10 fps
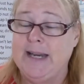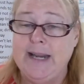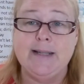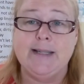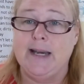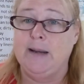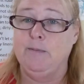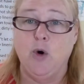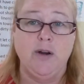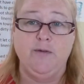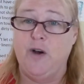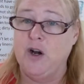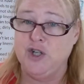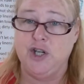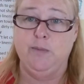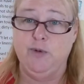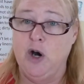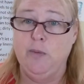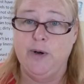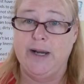needs anymore to function
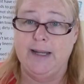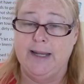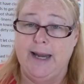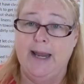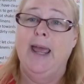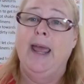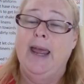appropriately.